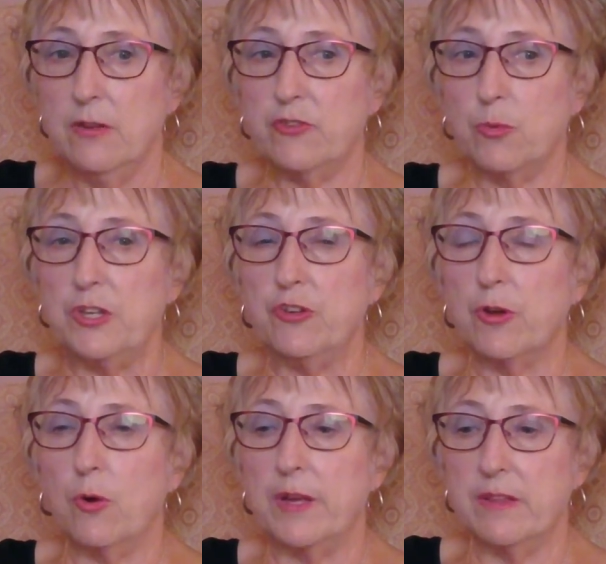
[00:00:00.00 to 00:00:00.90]
So when you
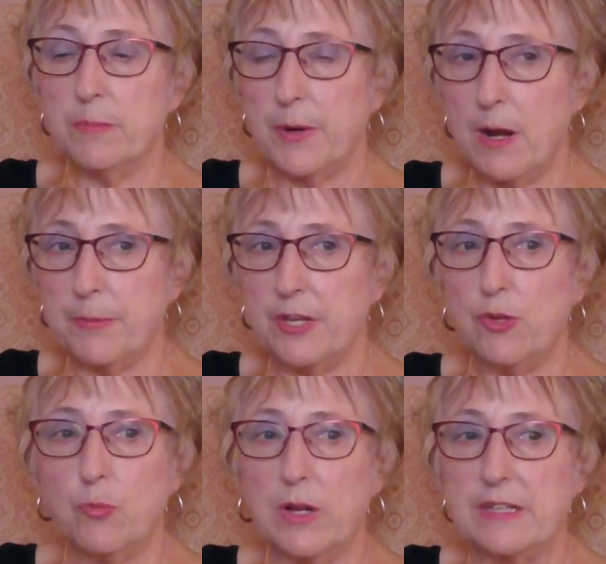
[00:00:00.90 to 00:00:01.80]
go in the property,
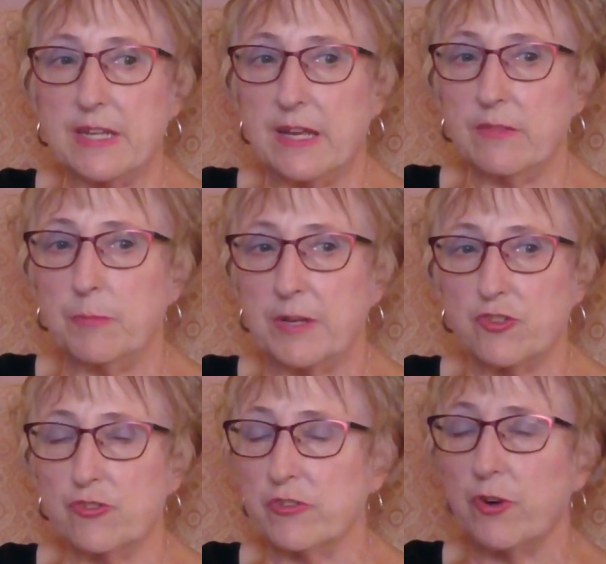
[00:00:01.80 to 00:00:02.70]
you want to take
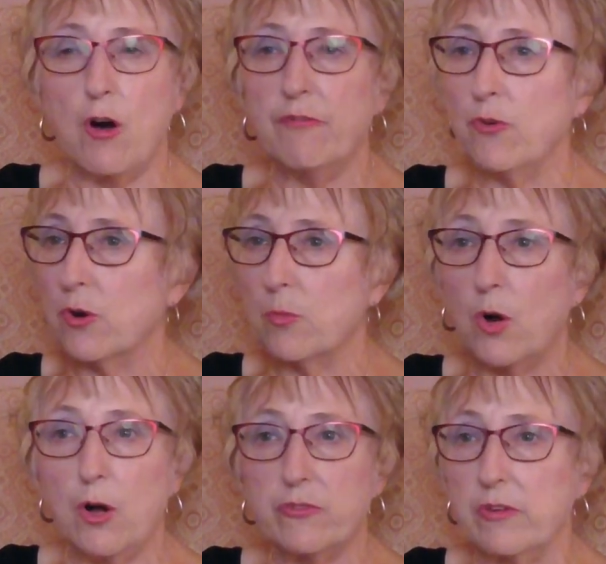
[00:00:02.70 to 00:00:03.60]
pictures of all four
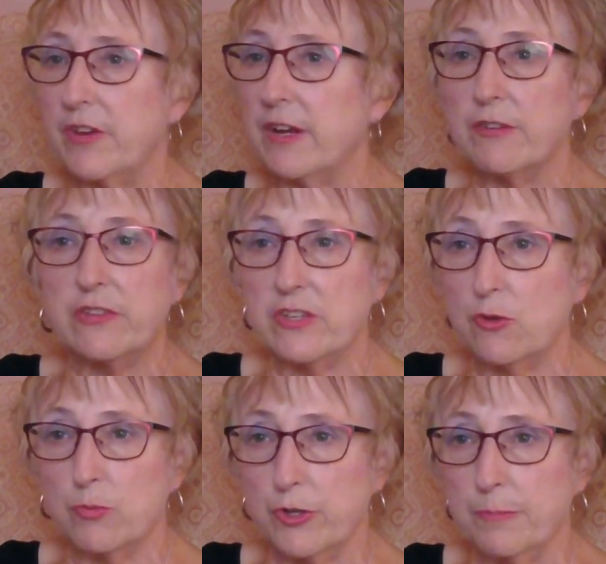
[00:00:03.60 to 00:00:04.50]
walls of every
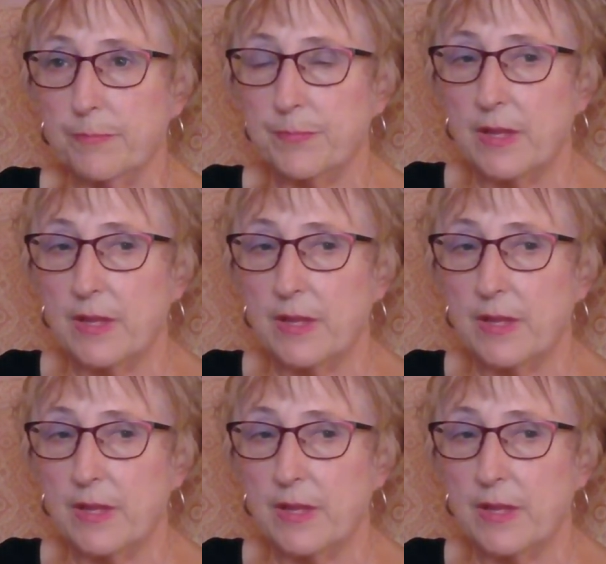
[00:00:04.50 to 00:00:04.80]
single room.